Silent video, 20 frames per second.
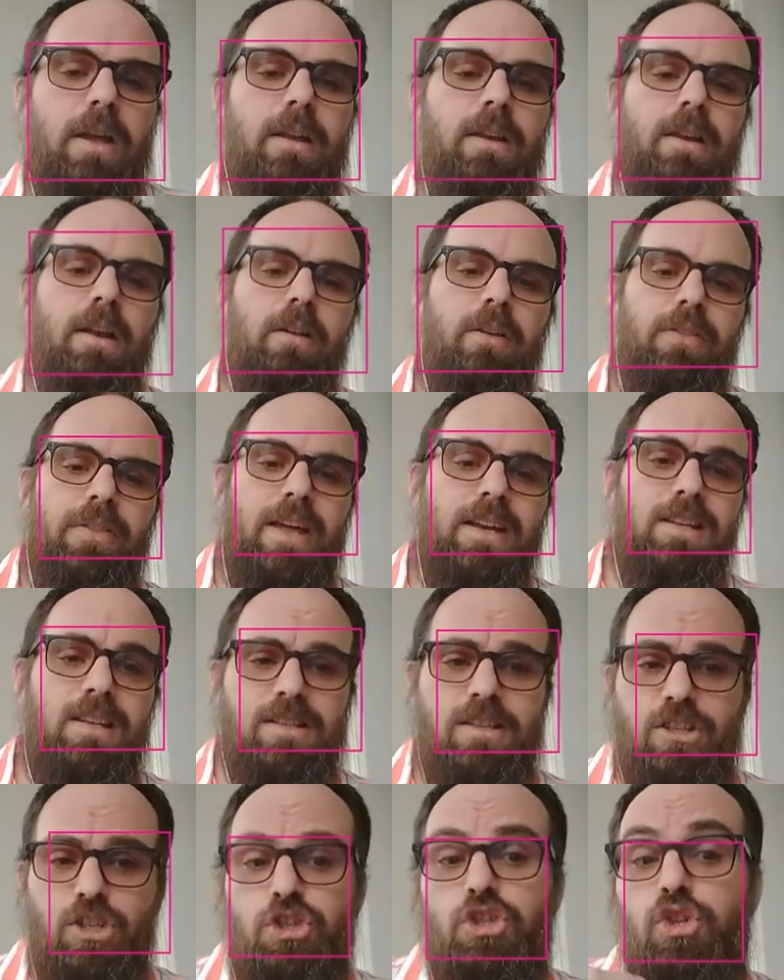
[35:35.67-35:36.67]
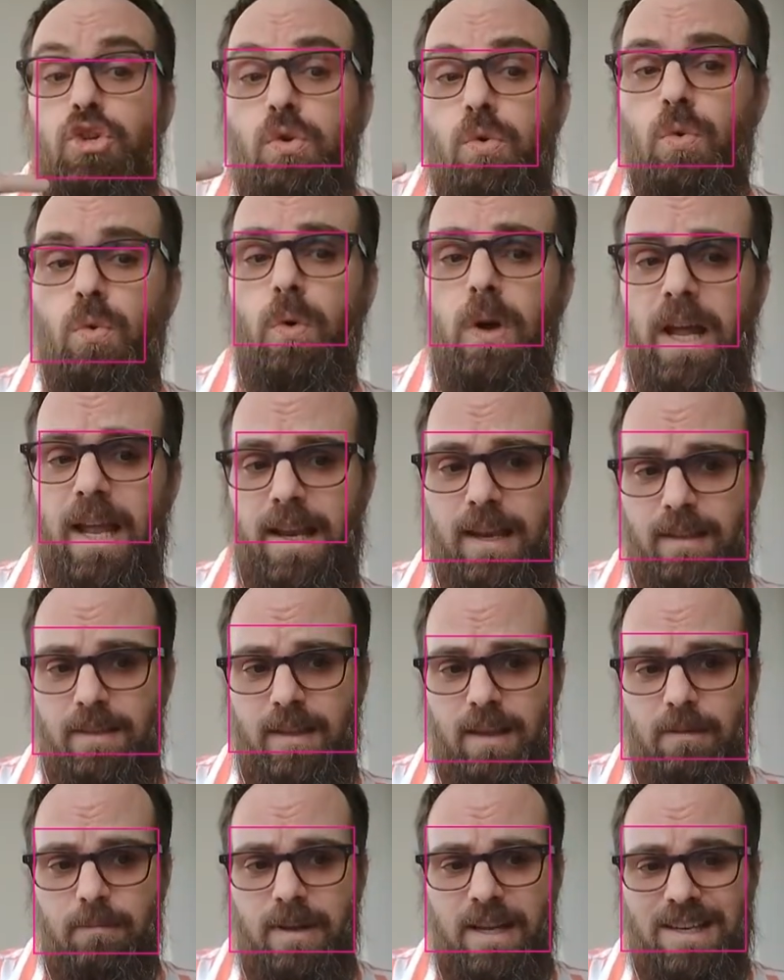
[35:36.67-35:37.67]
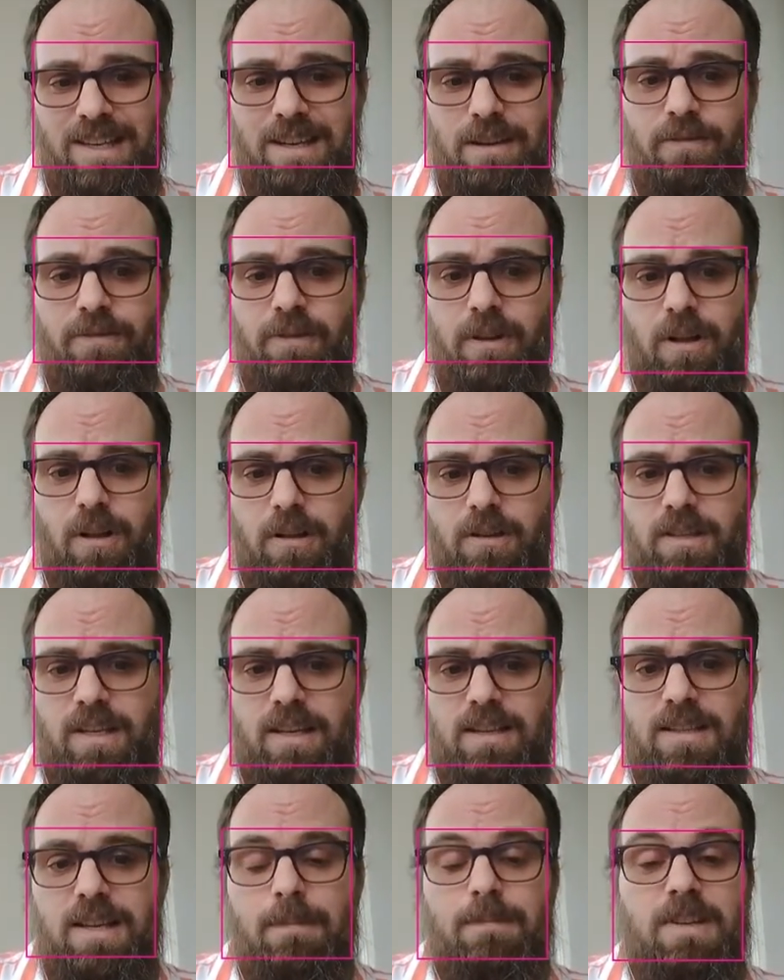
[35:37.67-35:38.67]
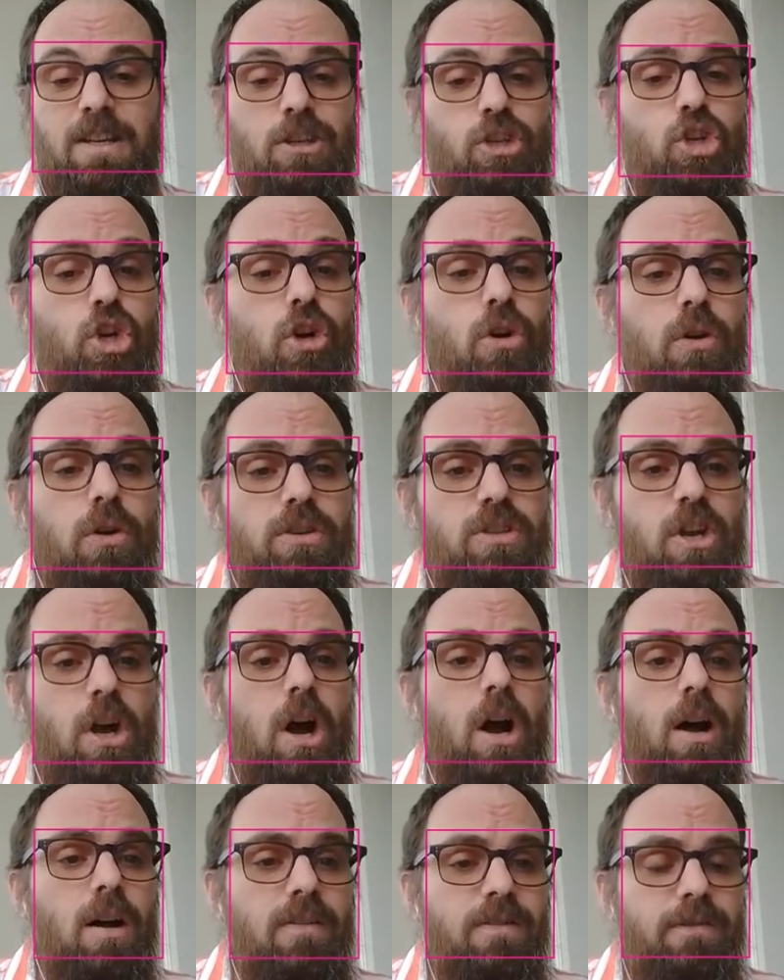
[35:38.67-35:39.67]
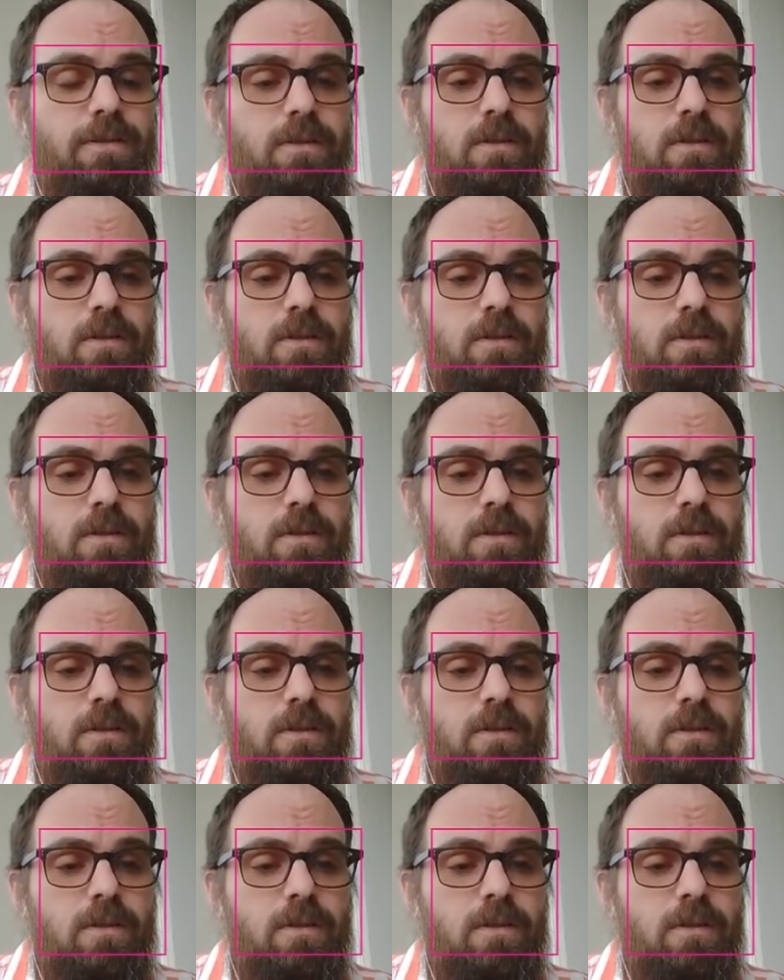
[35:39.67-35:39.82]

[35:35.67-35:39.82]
Now that doesn't do anything by default except it turns off